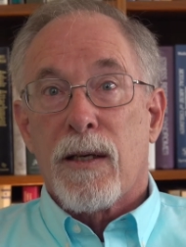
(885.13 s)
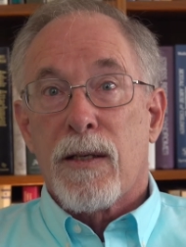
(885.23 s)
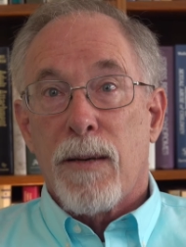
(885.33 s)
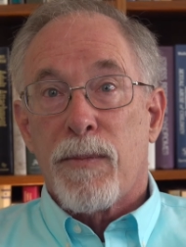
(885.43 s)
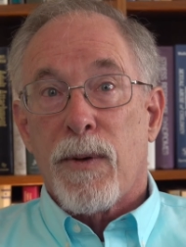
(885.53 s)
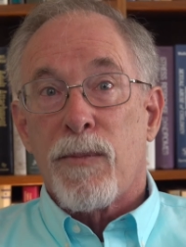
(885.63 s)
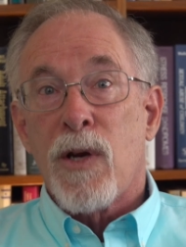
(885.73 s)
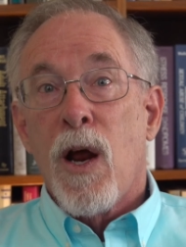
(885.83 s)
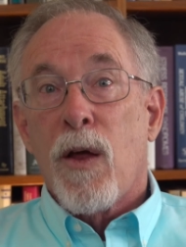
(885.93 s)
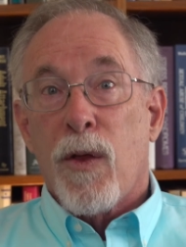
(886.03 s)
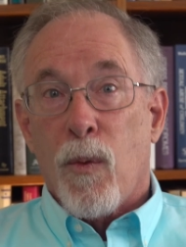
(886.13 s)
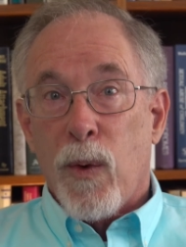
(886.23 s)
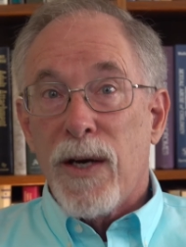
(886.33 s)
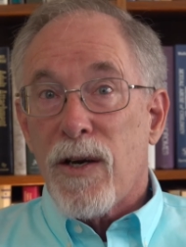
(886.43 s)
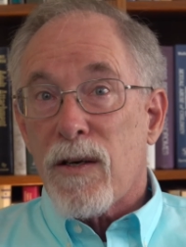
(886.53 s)
symptoms that
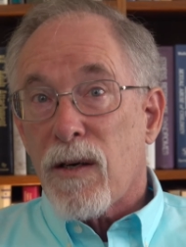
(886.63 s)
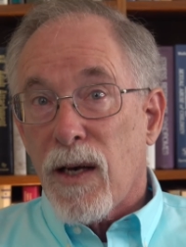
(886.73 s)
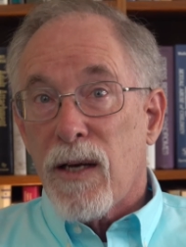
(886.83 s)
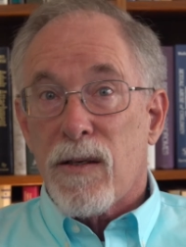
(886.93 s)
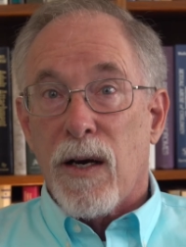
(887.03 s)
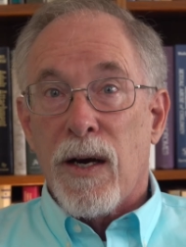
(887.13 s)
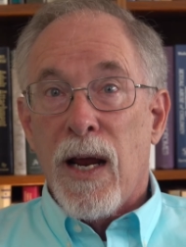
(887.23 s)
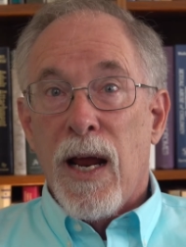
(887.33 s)
we just listed